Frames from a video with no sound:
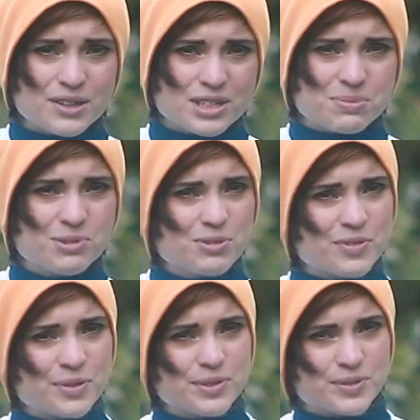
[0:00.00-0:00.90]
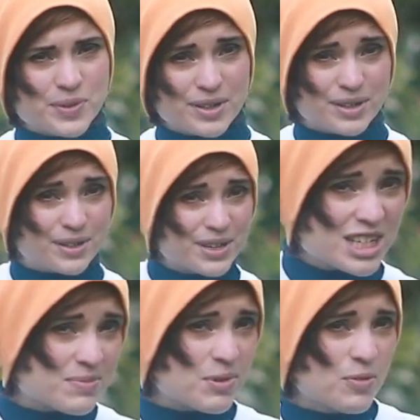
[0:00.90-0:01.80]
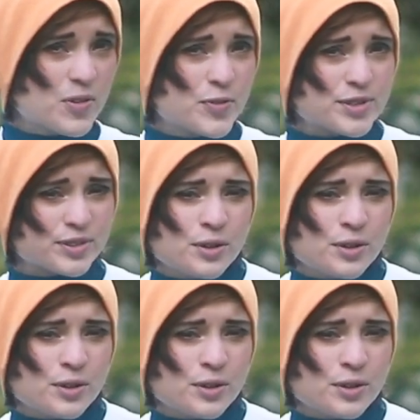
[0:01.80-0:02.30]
This movie was weird. This movie was